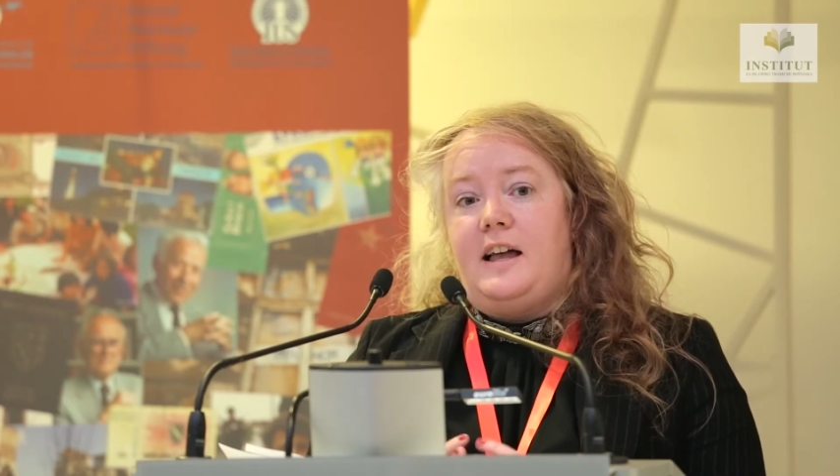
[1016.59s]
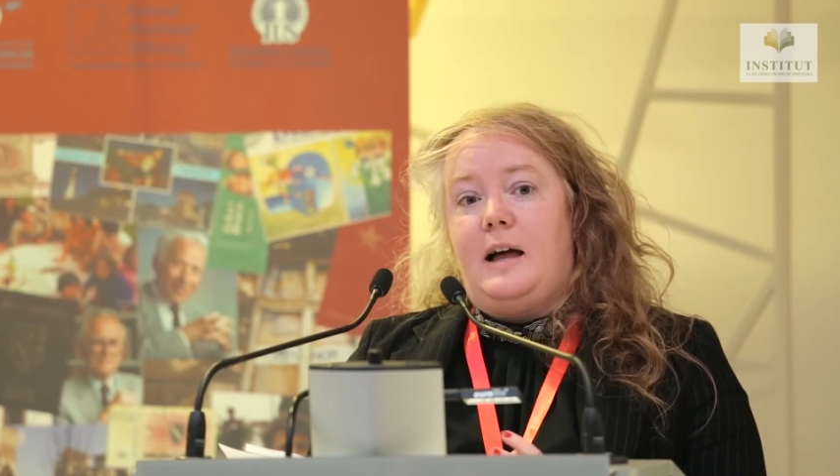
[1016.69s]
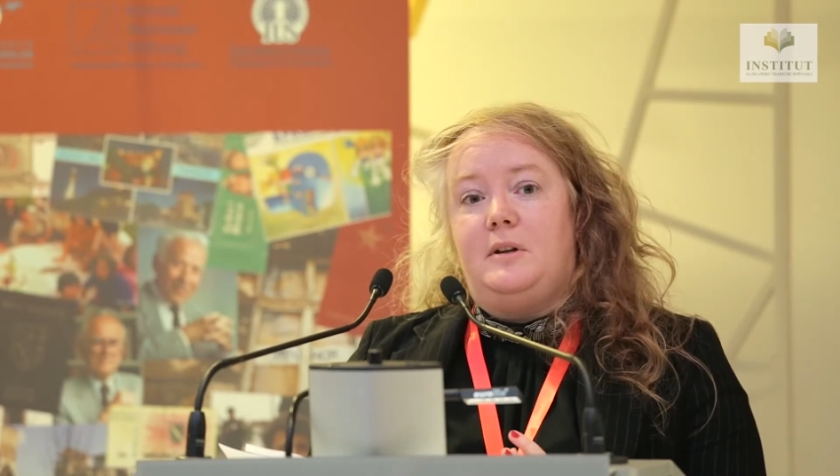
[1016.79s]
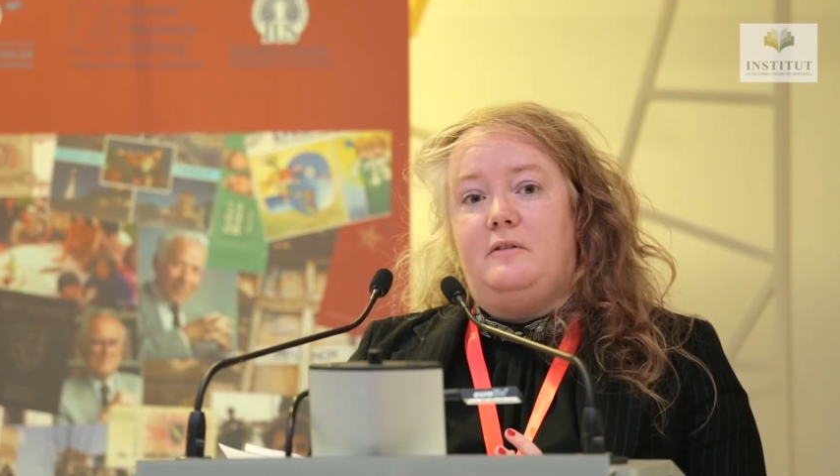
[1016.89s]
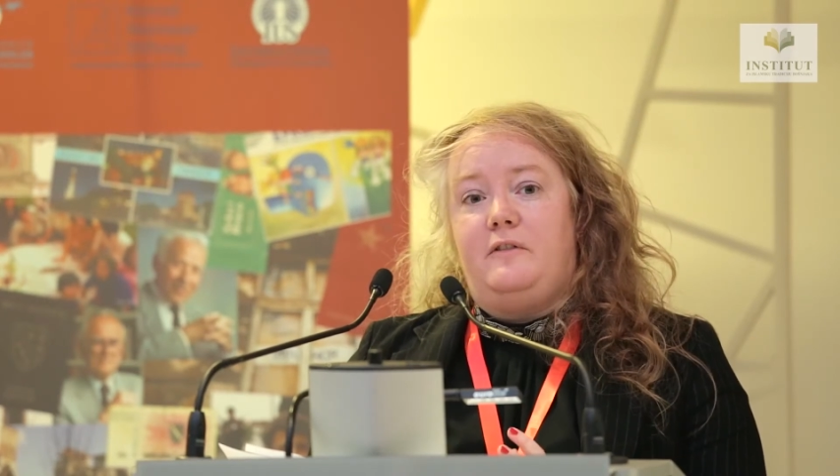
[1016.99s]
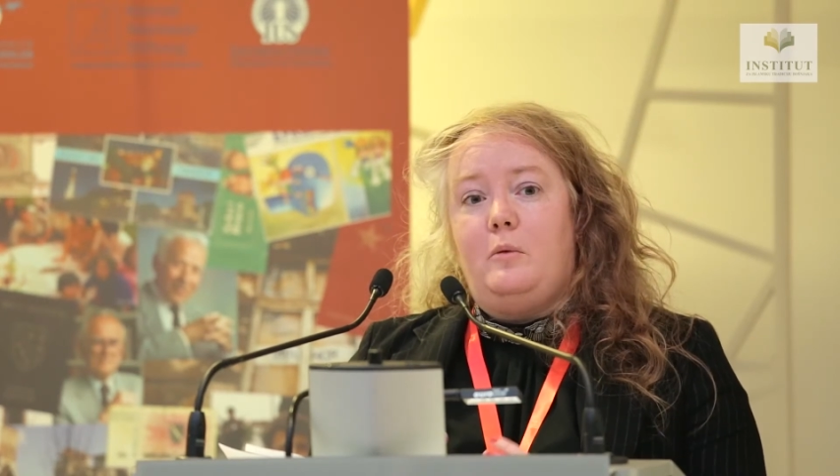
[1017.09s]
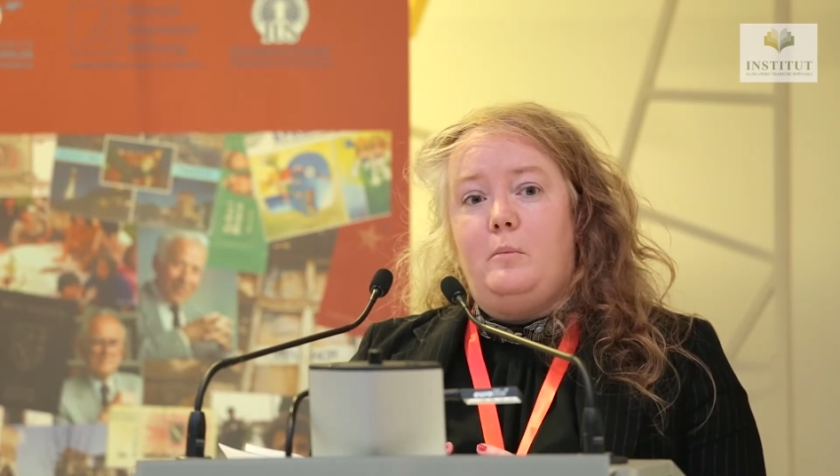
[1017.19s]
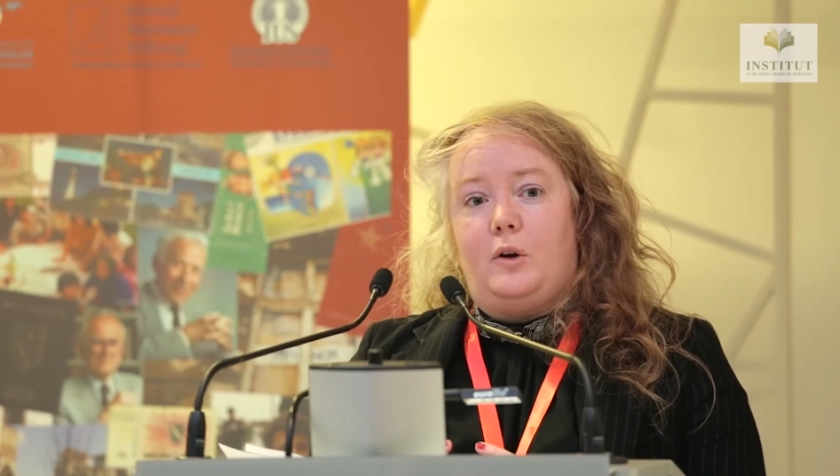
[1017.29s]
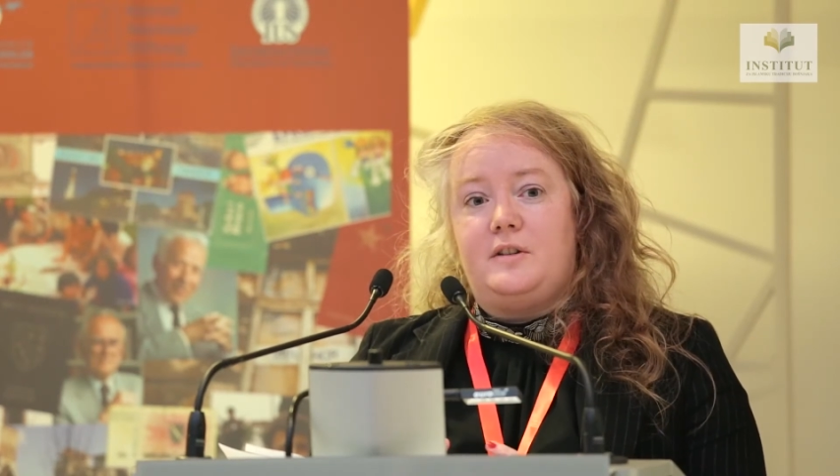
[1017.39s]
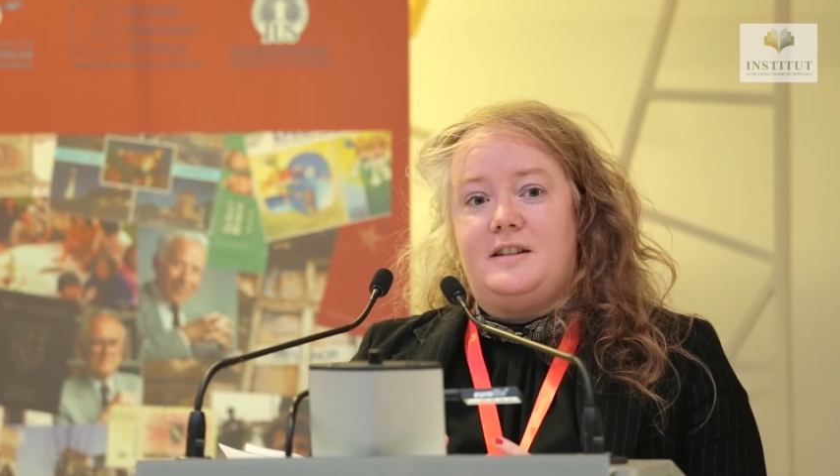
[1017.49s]
to happen in phone
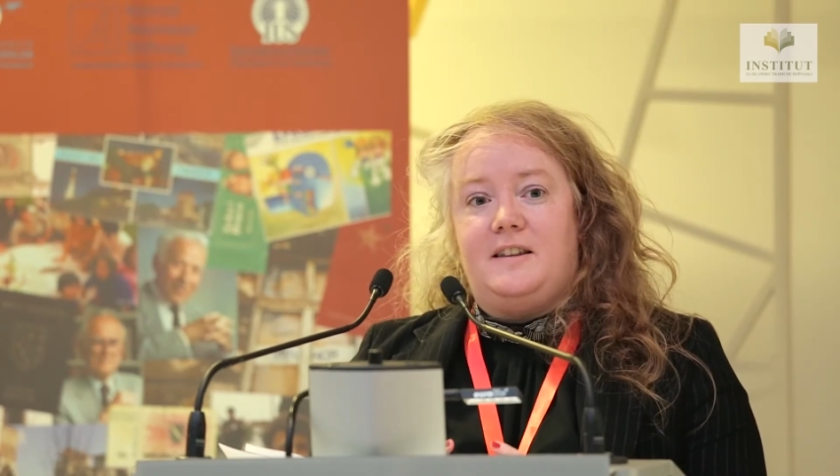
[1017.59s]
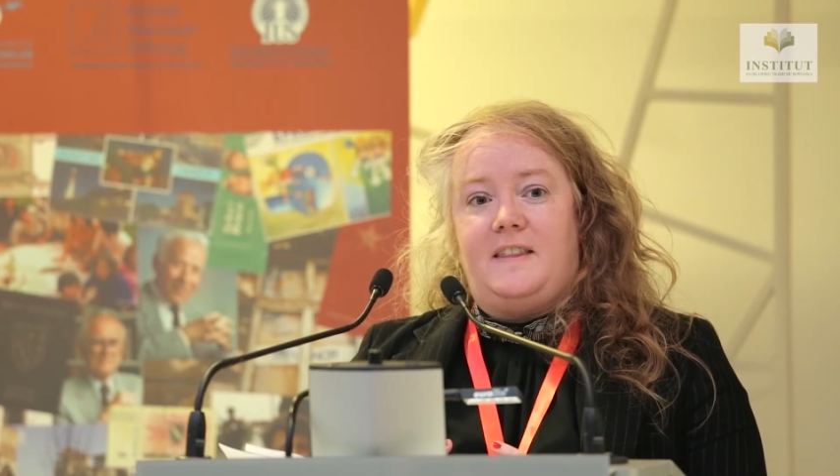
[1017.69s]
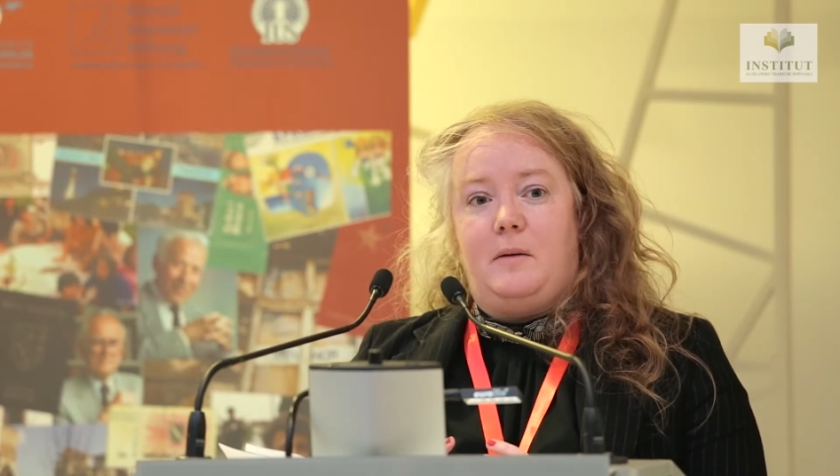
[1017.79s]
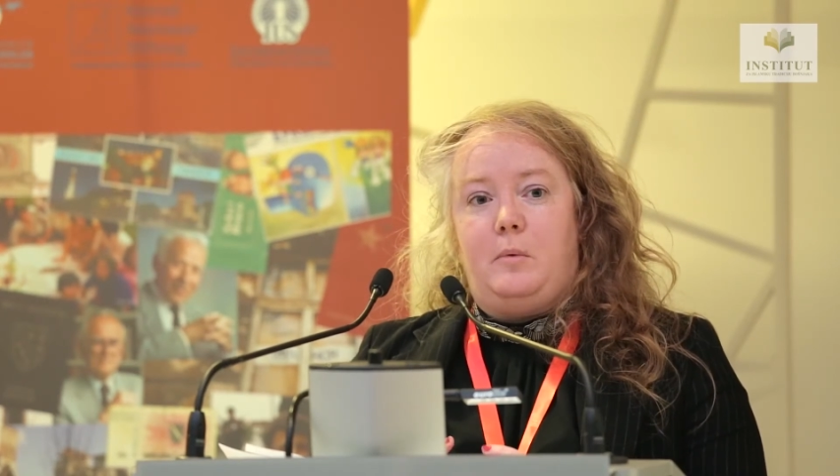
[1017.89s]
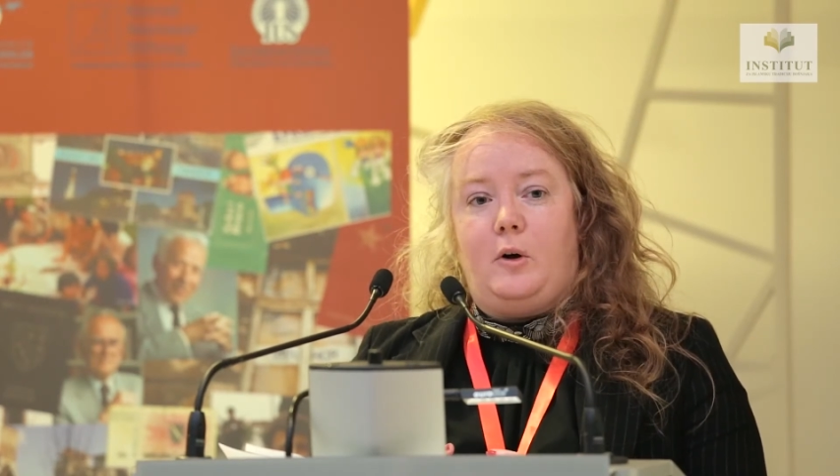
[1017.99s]
boxes at that